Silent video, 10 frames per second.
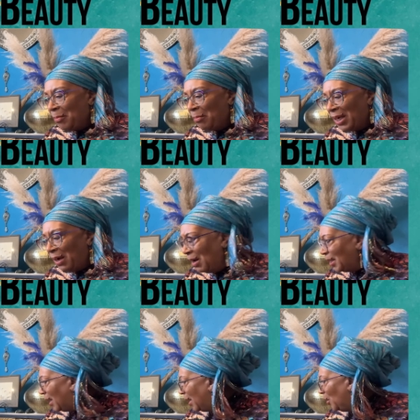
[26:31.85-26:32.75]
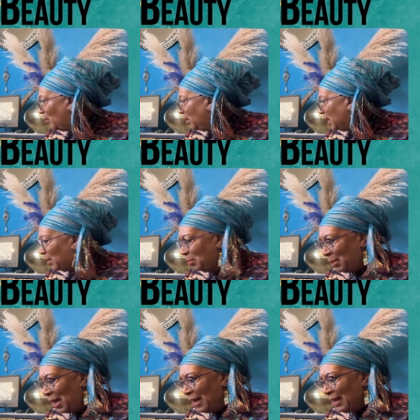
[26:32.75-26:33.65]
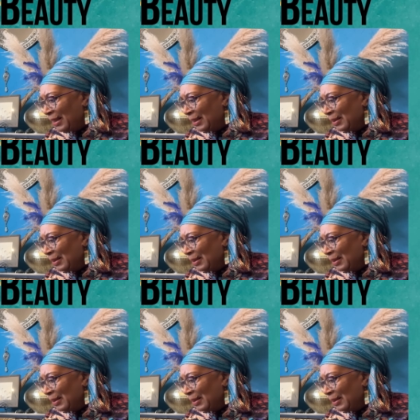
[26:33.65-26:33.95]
My aunt helped me to buy.